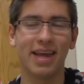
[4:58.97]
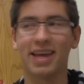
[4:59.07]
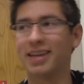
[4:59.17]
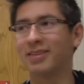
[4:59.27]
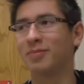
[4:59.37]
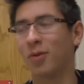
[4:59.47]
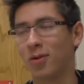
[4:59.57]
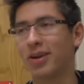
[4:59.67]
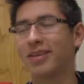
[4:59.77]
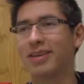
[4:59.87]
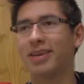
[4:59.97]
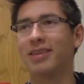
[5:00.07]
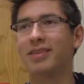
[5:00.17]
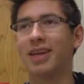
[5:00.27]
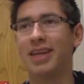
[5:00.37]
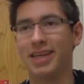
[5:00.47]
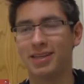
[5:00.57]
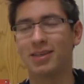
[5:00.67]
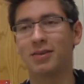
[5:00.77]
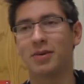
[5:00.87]
and as boring as it is, I
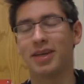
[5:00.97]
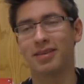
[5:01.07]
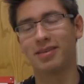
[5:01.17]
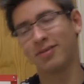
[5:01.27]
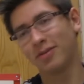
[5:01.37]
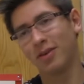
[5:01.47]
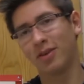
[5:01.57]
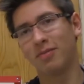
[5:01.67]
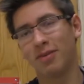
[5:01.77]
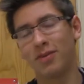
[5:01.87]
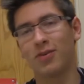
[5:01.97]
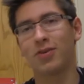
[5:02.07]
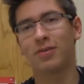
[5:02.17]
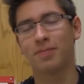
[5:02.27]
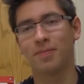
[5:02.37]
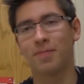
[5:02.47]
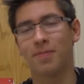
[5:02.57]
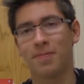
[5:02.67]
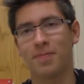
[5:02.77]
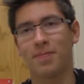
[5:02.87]
need to do it because it's for the good of my future.
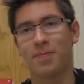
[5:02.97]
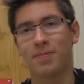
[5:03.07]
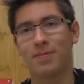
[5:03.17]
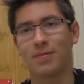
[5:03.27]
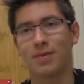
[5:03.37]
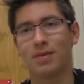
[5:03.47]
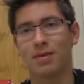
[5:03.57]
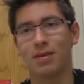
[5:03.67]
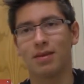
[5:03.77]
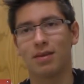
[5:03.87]
What um,